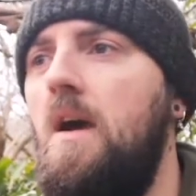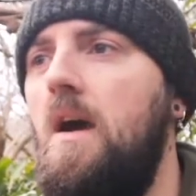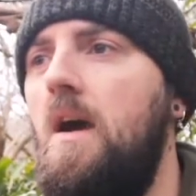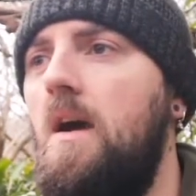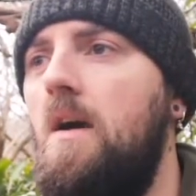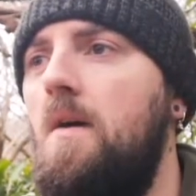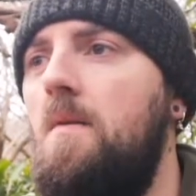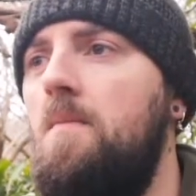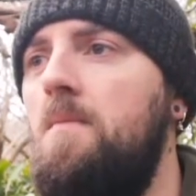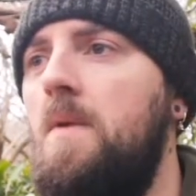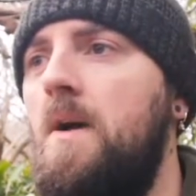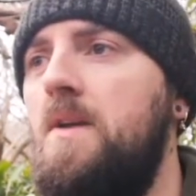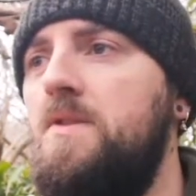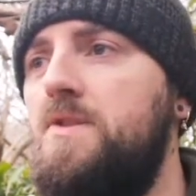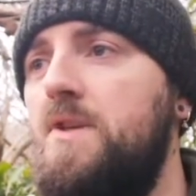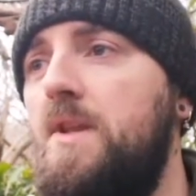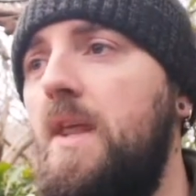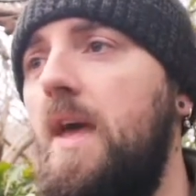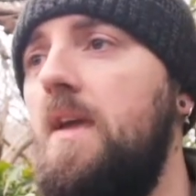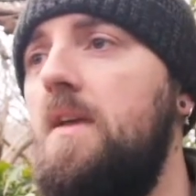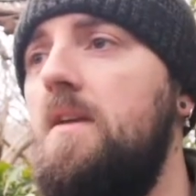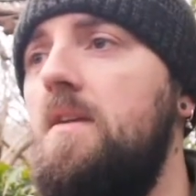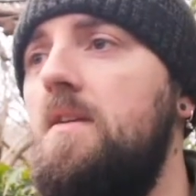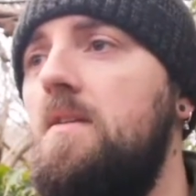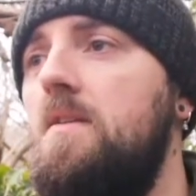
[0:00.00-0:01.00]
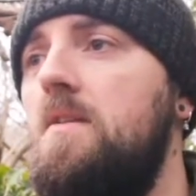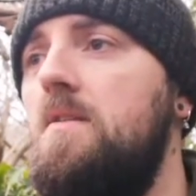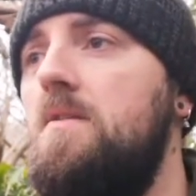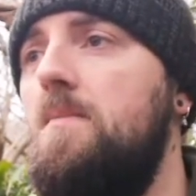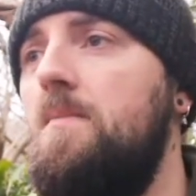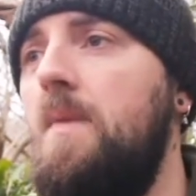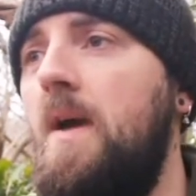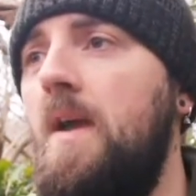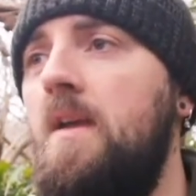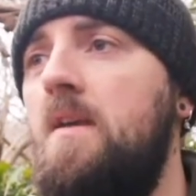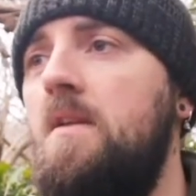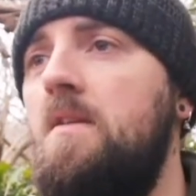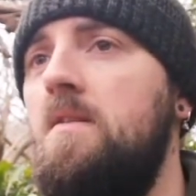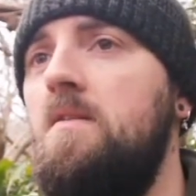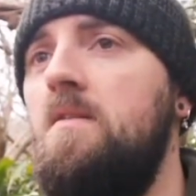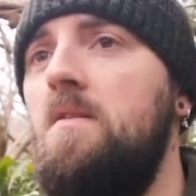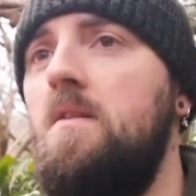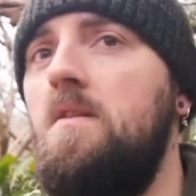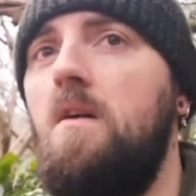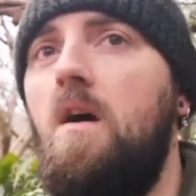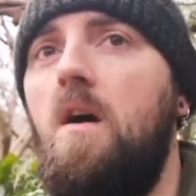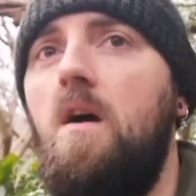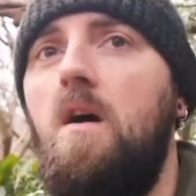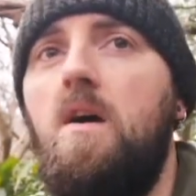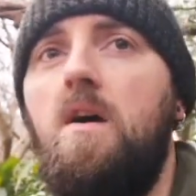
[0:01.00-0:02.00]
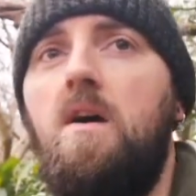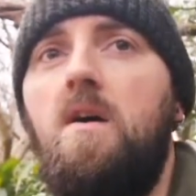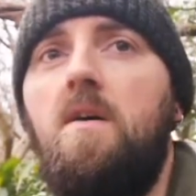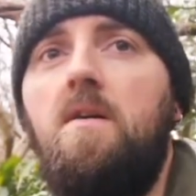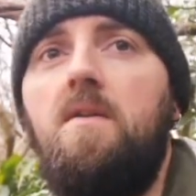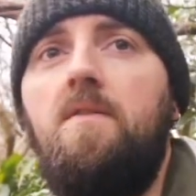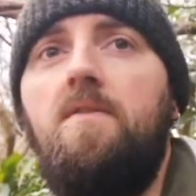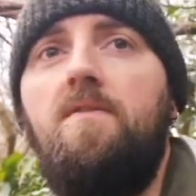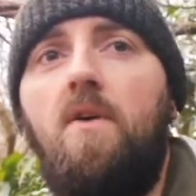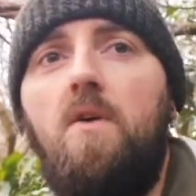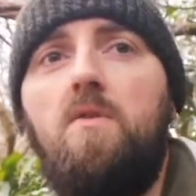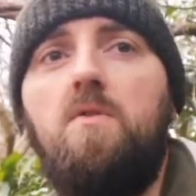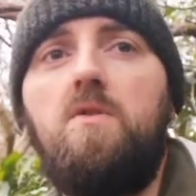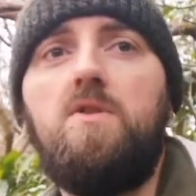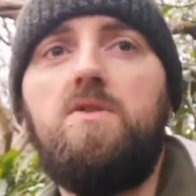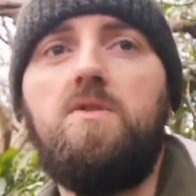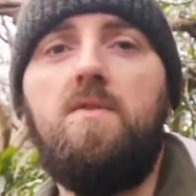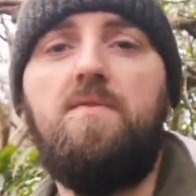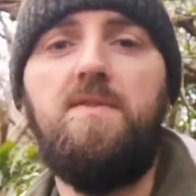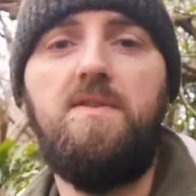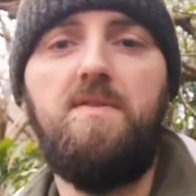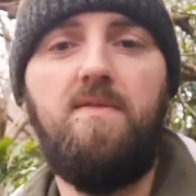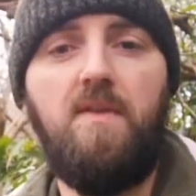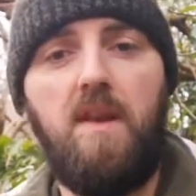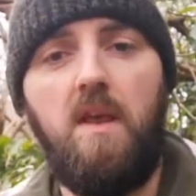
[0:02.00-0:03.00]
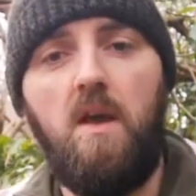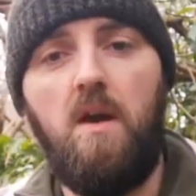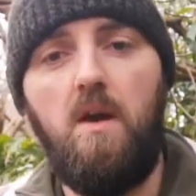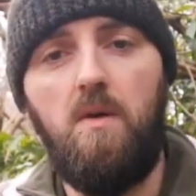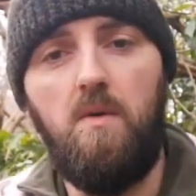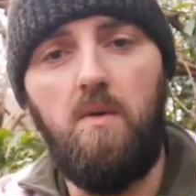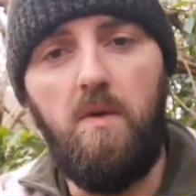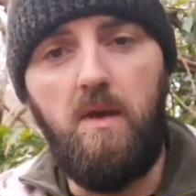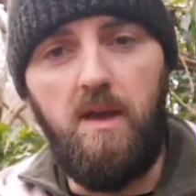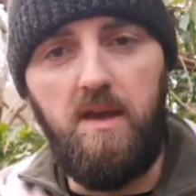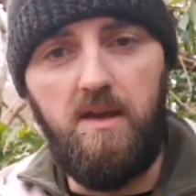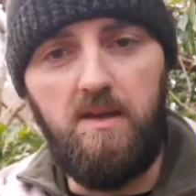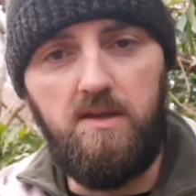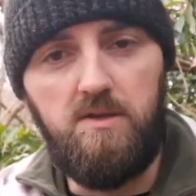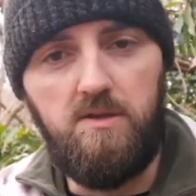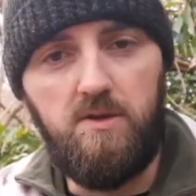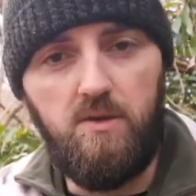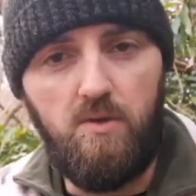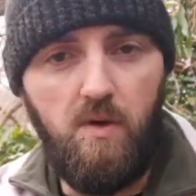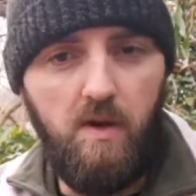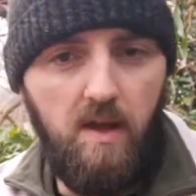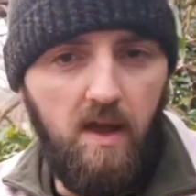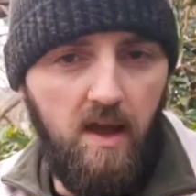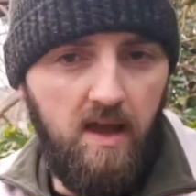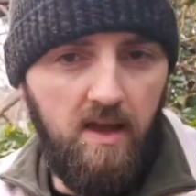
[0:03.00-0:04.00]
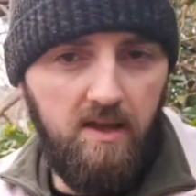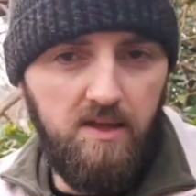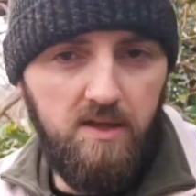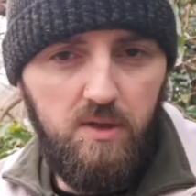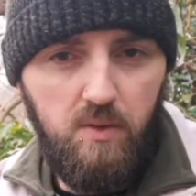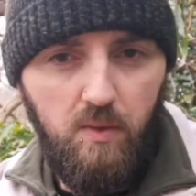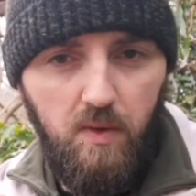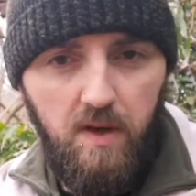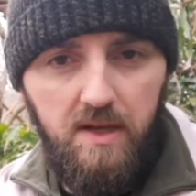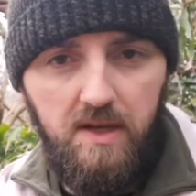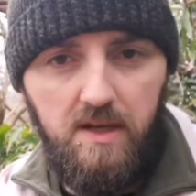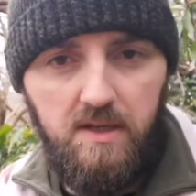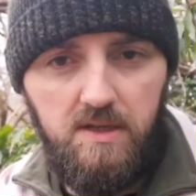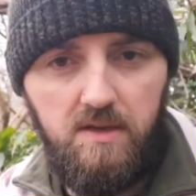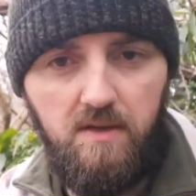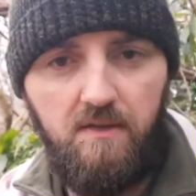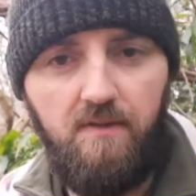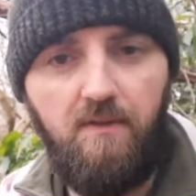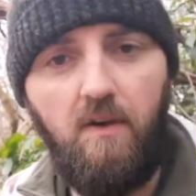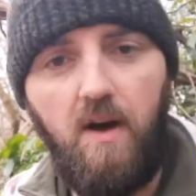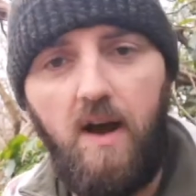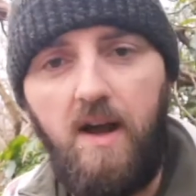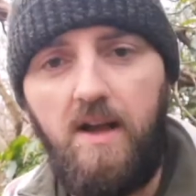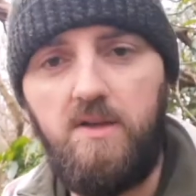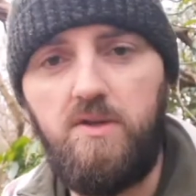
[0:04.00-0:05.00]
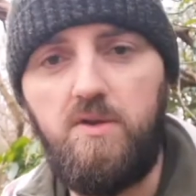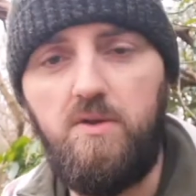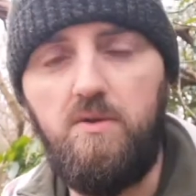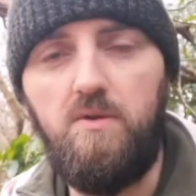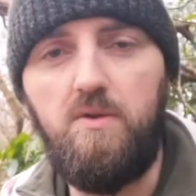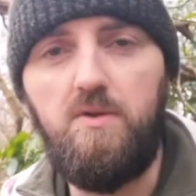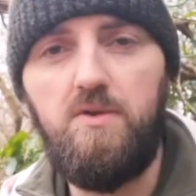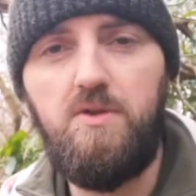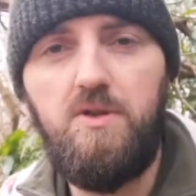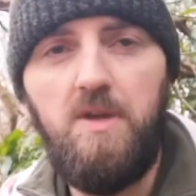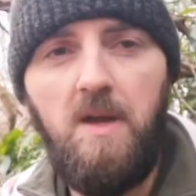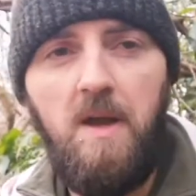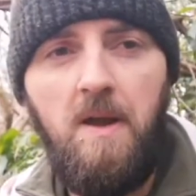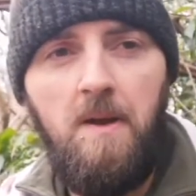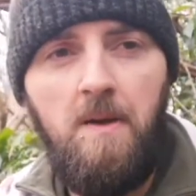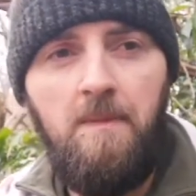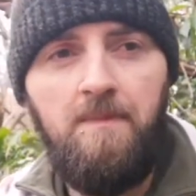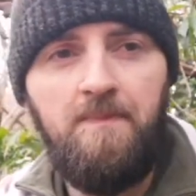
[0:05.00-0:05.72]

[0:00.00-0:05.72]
And today the main focus of this video is to create a Swedish fire torch.